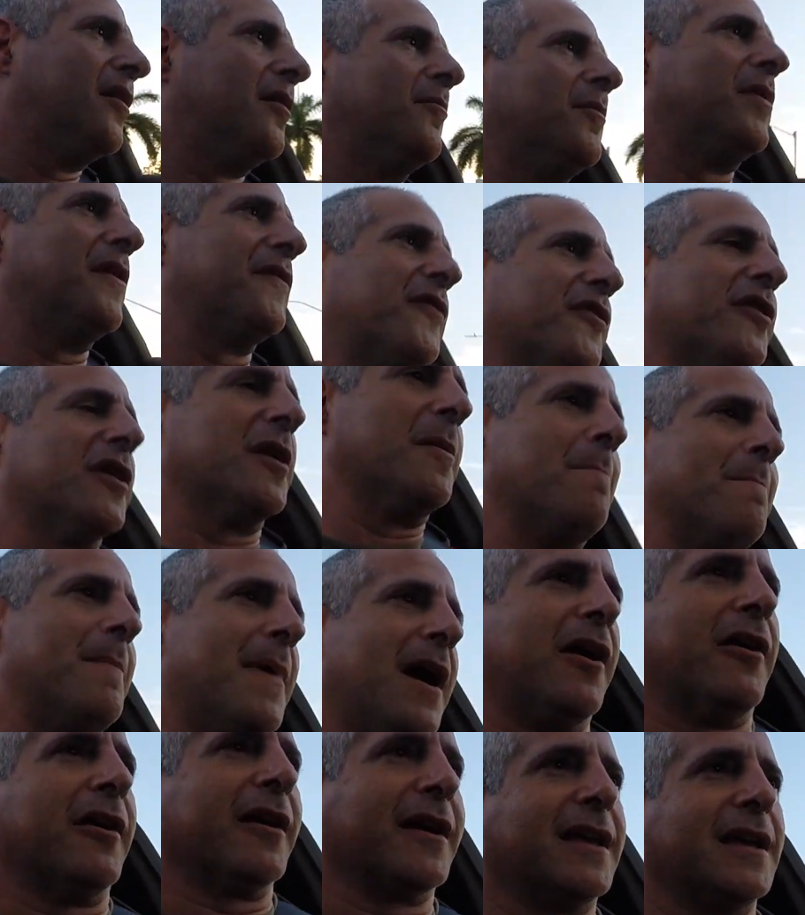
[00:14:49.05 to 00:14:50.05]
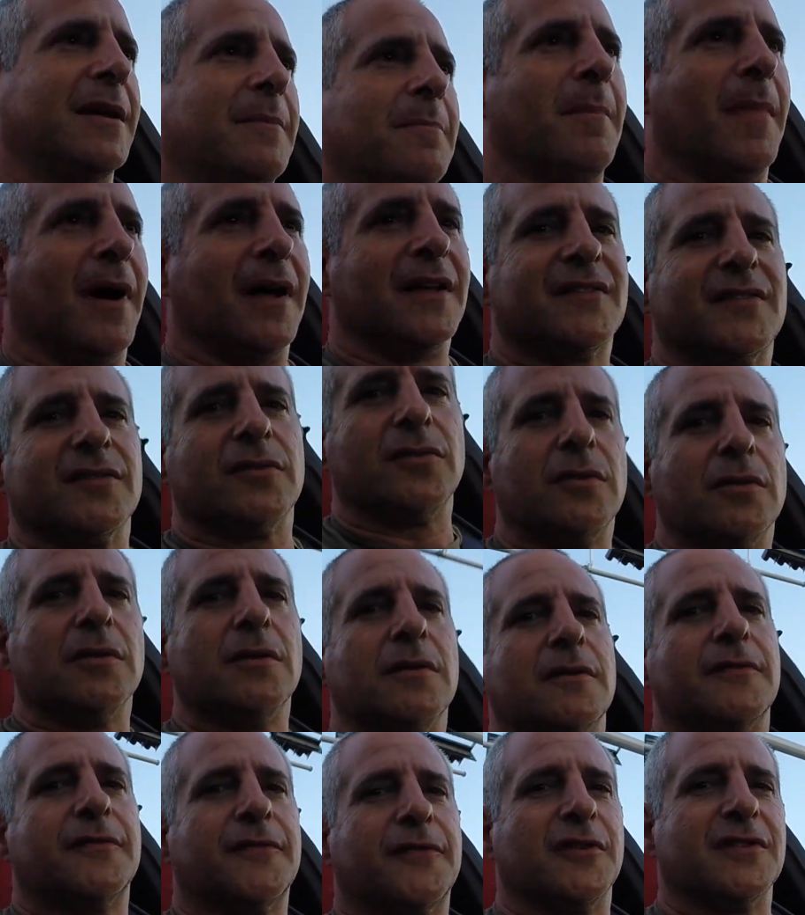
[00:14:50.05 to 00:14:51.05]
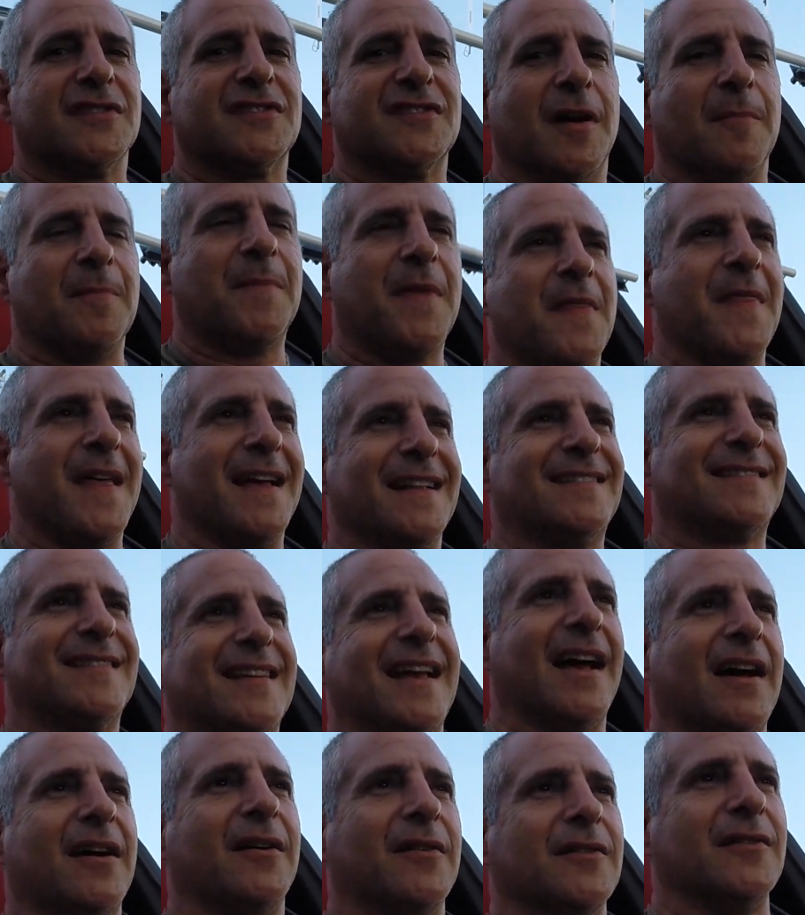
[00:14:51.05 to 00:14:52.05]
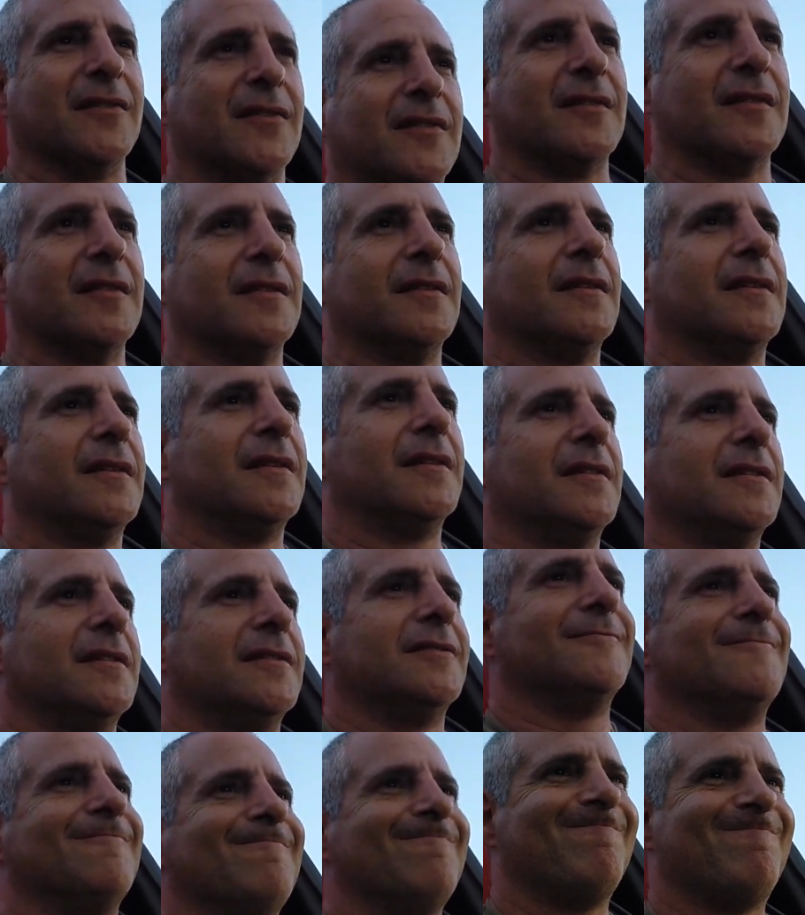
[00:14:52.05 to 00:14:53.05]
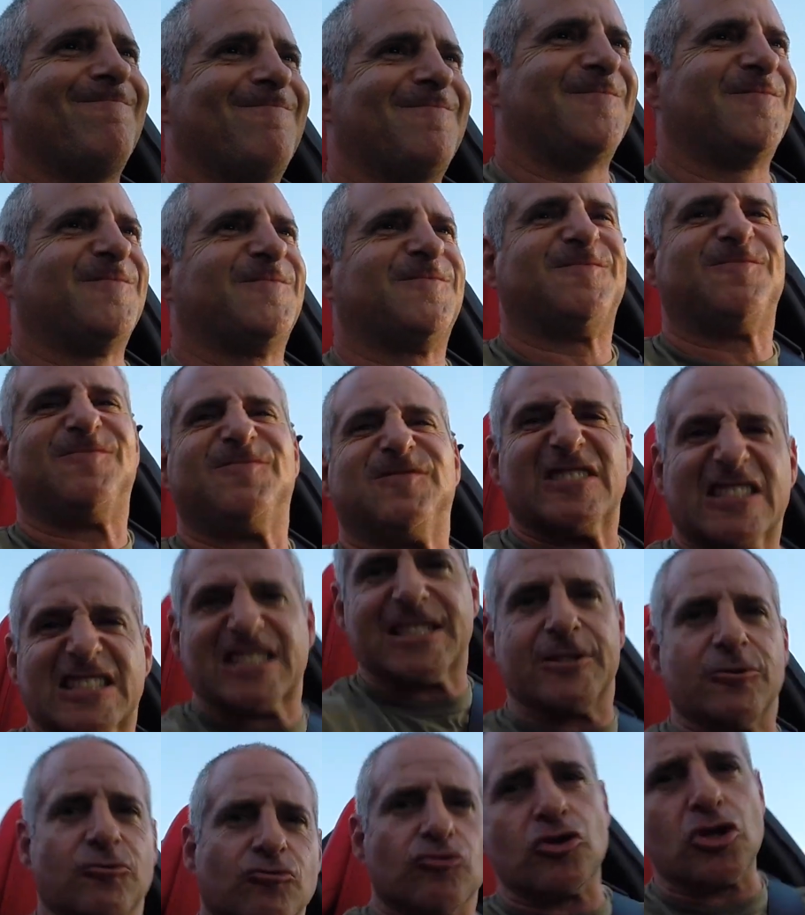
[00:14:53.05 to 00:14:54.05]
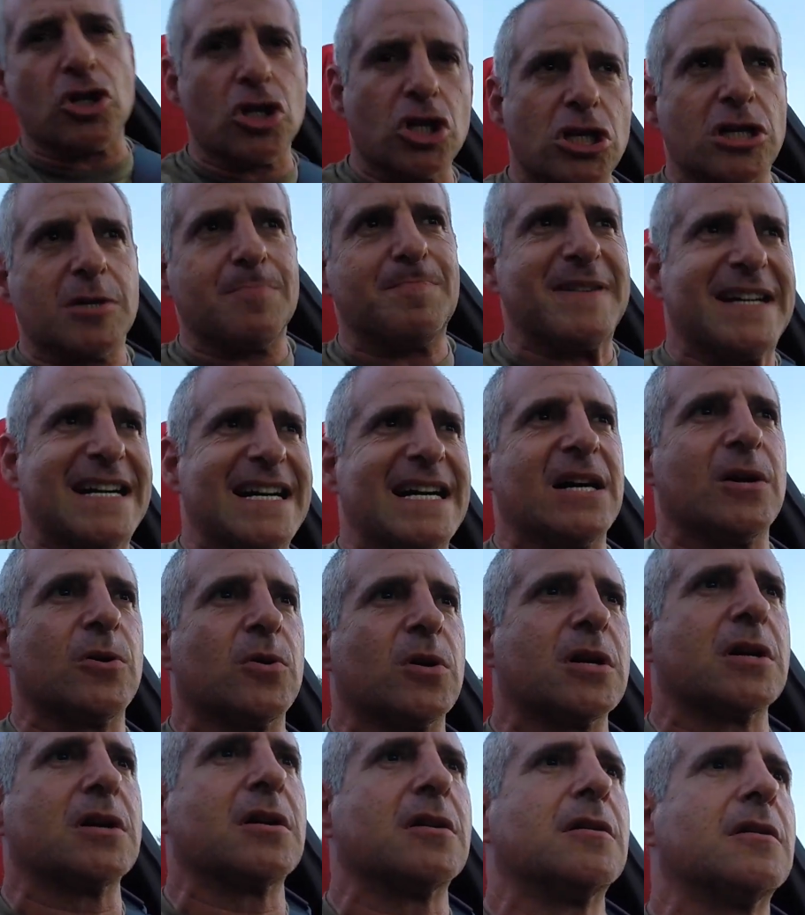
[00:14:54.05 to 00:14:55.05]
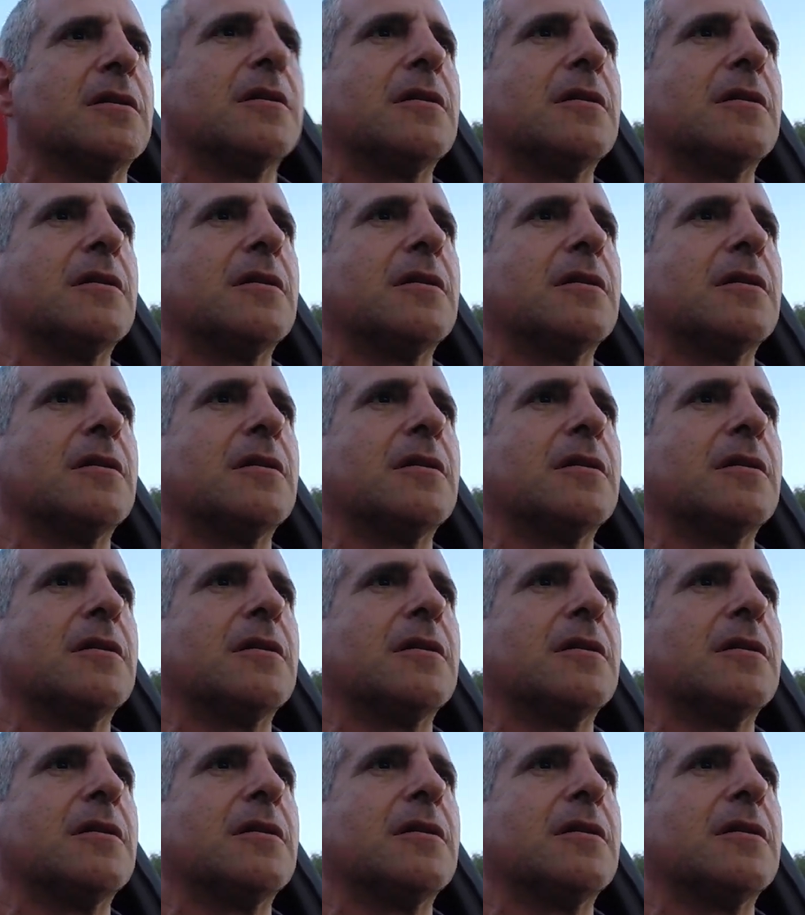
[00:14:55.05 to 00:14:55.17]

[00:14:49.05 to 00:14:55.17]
But for an American muscle, for something that sounds freaking raw power,